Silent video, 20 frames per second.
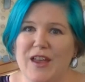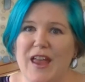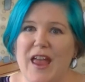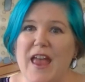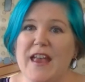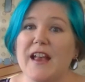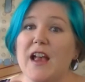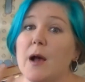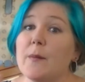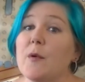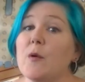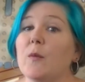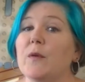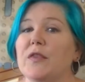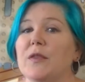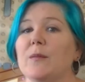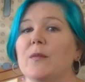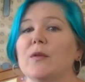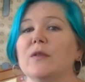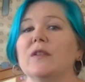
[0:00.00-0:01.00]
and come up with the
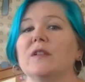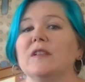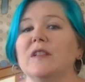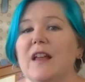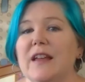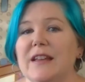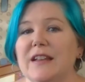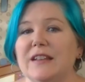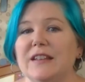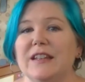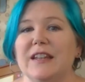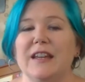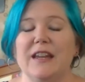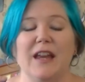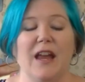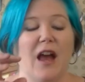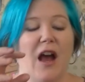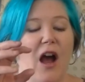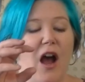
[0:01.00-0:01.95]
most likely